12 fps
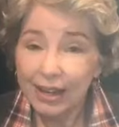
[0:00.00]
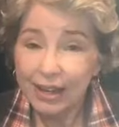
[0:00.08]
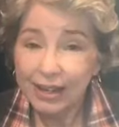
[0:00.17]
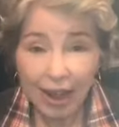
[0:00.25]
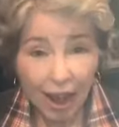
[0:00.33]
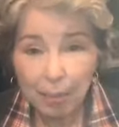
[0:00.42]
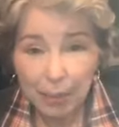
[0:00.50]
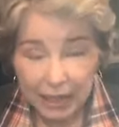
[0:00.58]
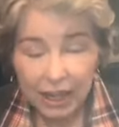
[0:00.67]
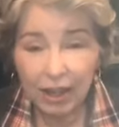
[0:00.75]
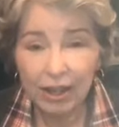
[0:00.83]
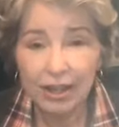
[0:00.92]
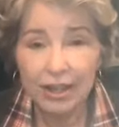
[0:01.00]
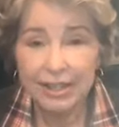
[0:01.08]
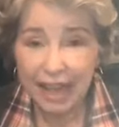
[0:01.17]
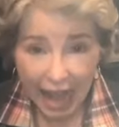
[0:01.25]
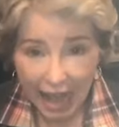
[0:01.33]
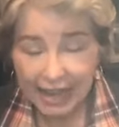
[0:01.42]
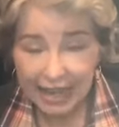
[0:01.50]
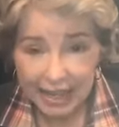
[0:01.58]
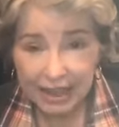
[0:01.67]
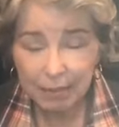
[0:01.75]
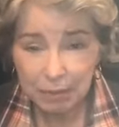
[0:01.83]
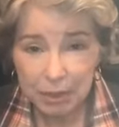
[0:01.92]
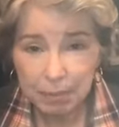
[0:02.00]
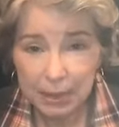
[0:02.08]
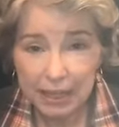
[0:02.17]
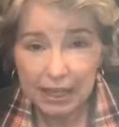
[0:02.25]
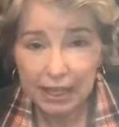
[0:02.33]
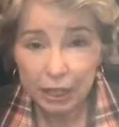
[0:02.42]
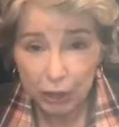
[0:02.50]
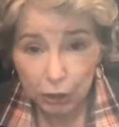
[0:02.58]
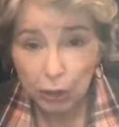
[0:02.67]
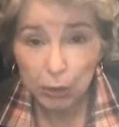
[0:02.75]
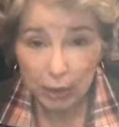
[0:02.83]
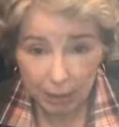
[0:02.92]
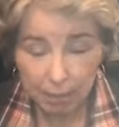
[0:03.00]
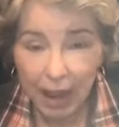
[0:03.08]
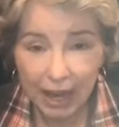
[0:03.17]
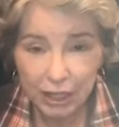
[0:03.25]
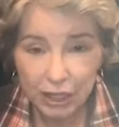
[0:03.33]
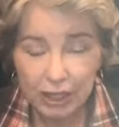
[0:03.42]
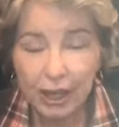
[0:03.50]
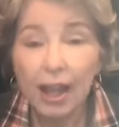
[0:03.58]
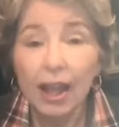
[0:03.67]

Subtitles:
not because I need them to be new and matching,